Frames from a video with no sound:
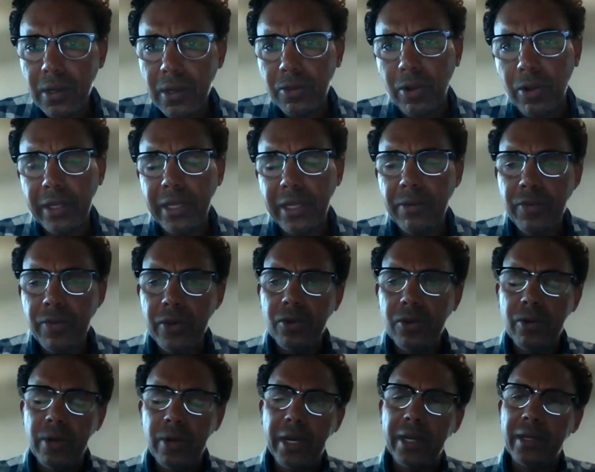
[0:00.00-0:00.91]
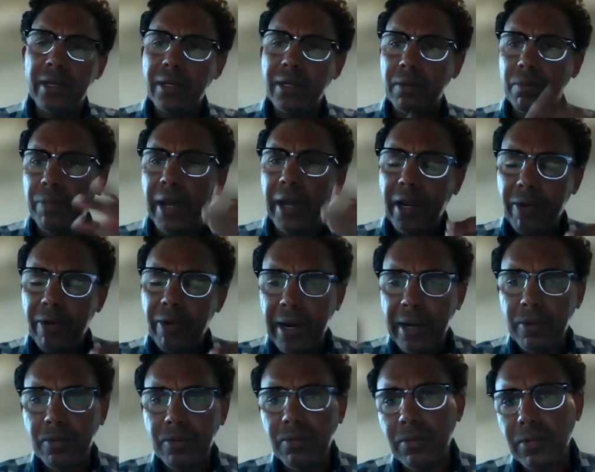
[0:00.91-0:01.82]
So I'll give you a
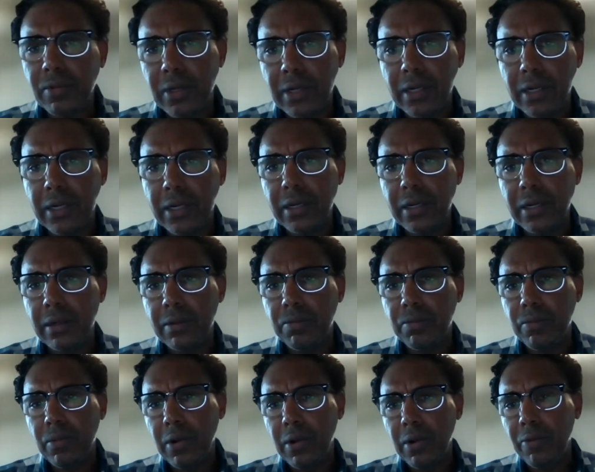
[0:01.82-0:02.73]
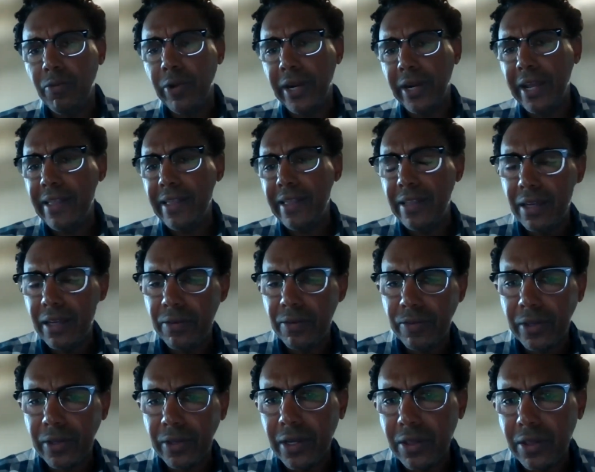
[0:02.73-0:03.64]
background of what
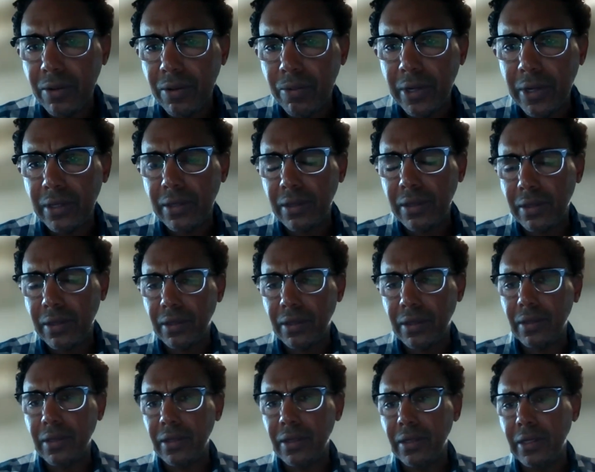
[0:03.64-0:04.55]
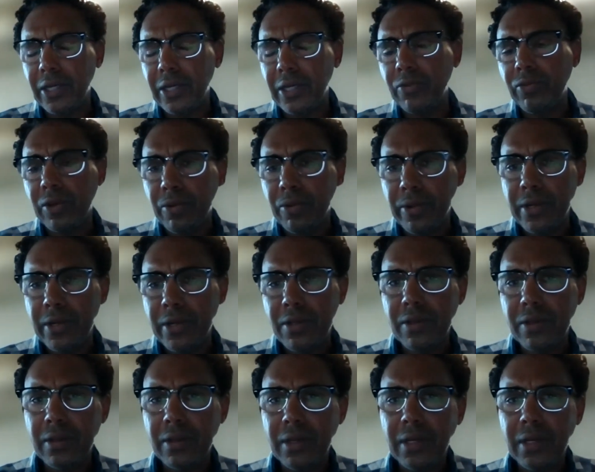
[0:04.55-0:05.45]
ACF does and what the key flow
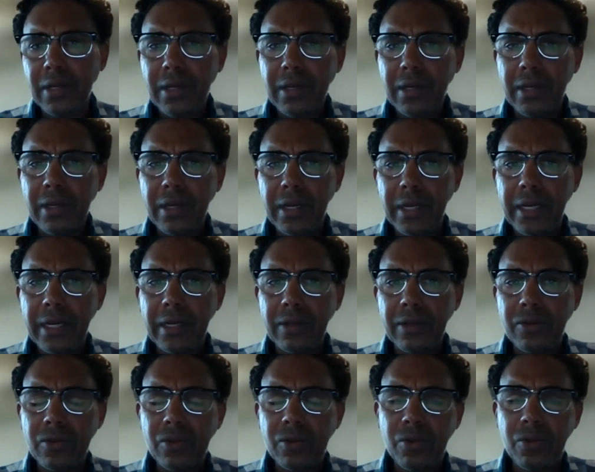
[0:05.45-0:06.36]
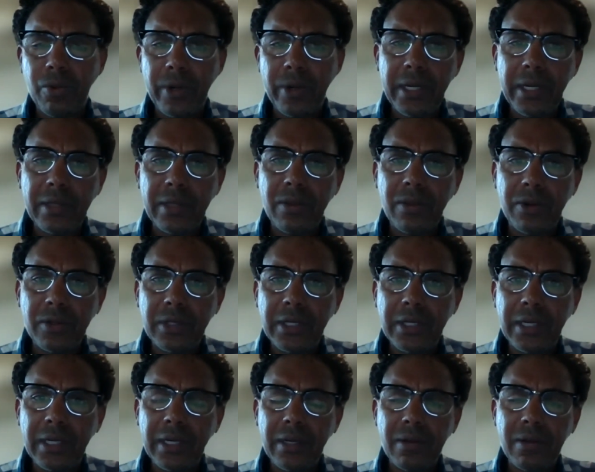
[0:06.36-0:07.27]
is. in
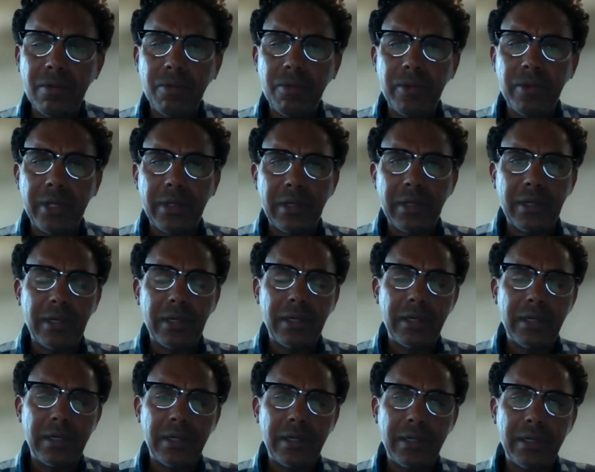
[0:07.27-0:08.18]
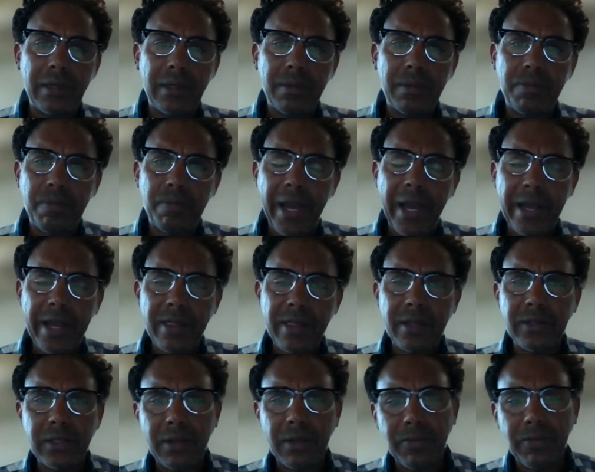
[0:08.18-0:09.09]
2013, with the
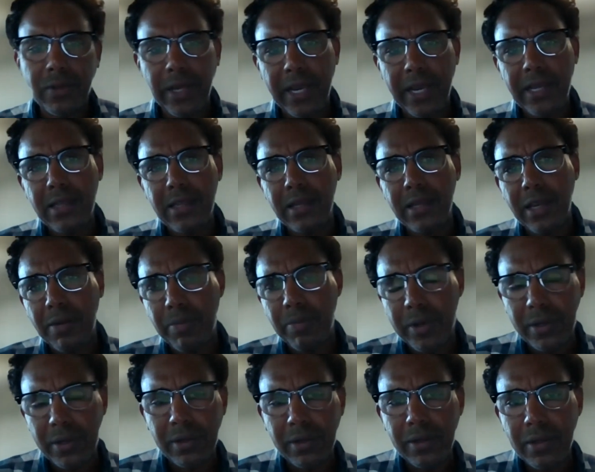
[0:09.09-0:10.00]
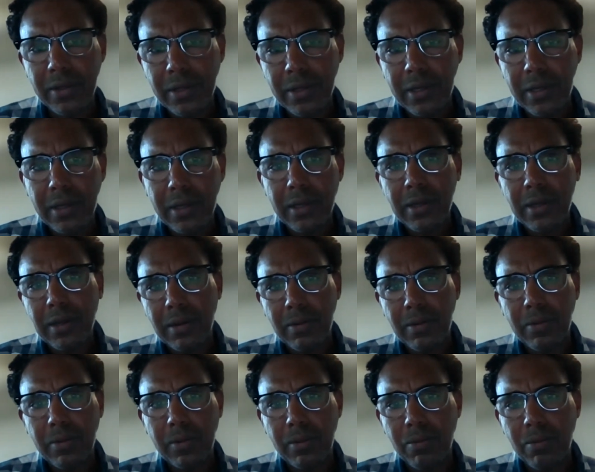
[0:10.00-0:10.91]
passage of the ACA bill,
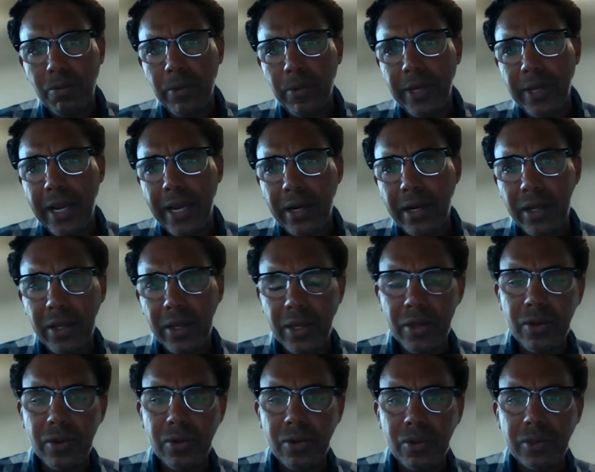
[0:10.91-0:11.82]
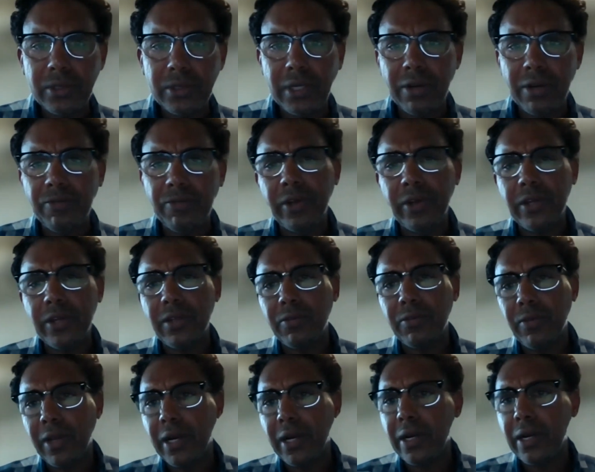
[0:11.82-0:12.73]
we had a huge influx
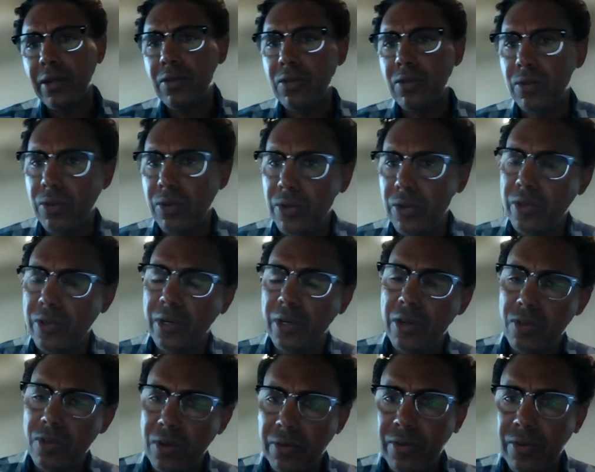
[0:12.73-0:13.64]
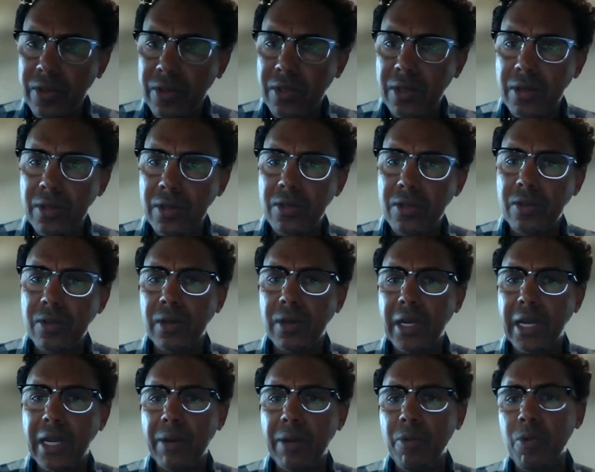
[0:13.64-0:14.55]
of clients using our services,
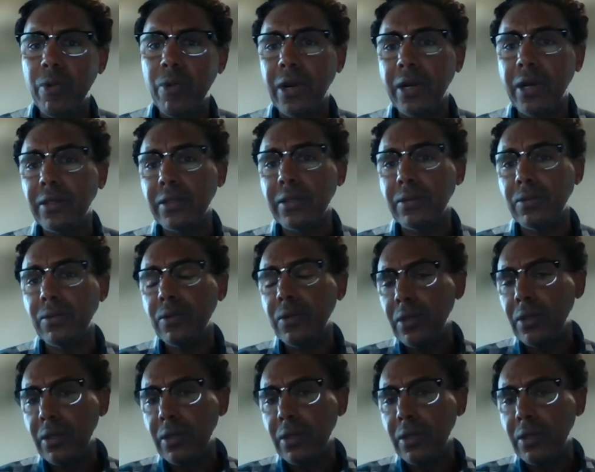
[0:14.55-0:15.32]
and we wanted to